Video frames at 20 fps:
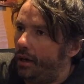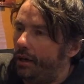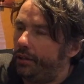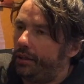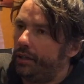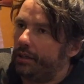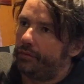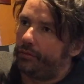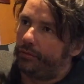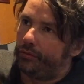I
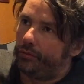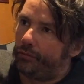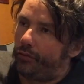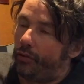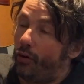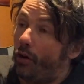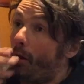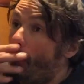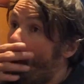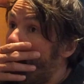think
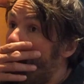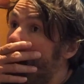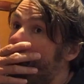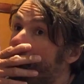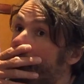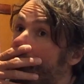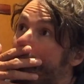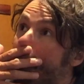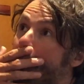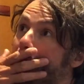for a lot of
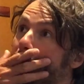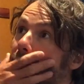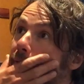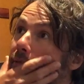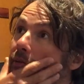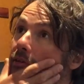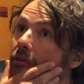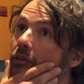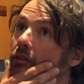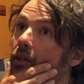
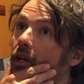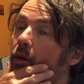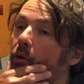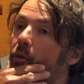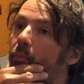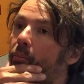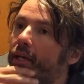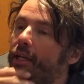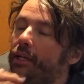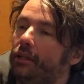reasons, it
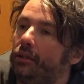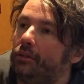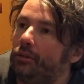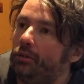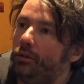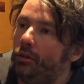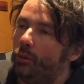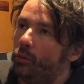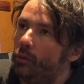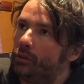would be
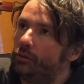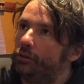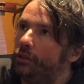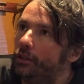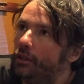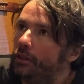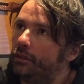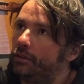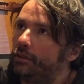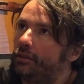Your
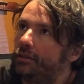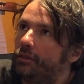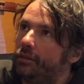Wilderness.